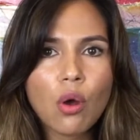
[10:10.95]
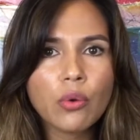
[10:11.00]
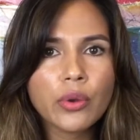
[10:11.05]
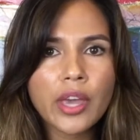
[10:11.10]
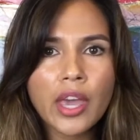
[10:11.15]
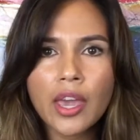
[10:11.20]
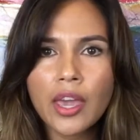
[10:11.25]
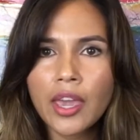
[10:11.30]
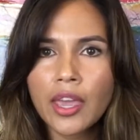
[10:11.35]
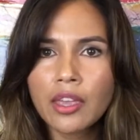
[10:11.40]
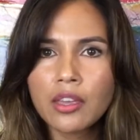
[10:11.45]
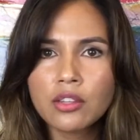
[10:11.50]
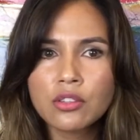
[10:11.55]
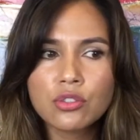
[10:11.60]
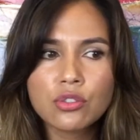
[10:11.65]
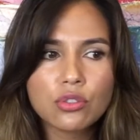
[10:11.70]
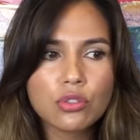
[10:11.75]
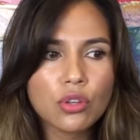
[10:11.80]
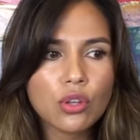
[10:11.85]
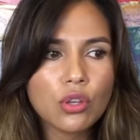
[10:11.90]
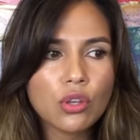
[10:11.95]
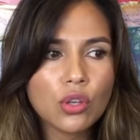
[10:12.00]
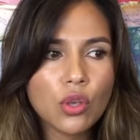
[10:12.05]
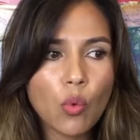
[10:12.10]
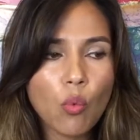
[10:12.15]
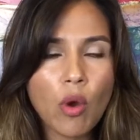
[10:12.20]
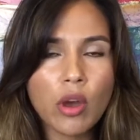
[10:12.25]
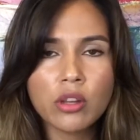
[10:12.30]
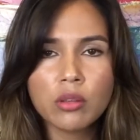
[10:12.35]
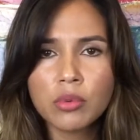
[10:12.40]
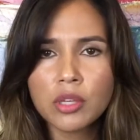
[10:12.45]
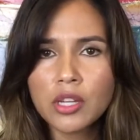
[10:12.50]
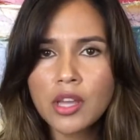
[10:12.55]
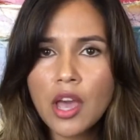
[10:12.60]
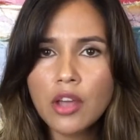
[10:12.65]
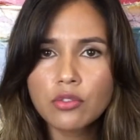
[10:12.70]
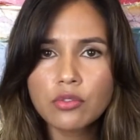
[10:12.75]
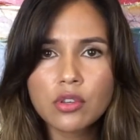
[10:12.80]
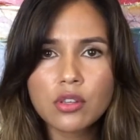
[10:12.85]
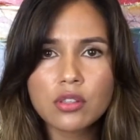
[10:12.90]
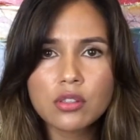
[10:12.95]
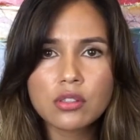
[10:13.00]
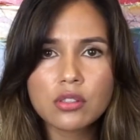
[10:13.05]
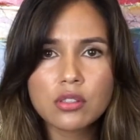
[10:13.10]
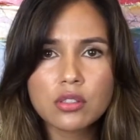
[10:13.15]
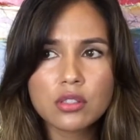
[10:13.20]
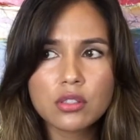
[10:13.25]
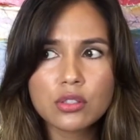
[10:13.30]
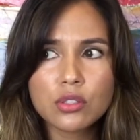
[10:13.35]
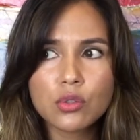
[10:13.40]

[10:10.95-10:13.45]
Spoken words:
okay, and you want to be an actress,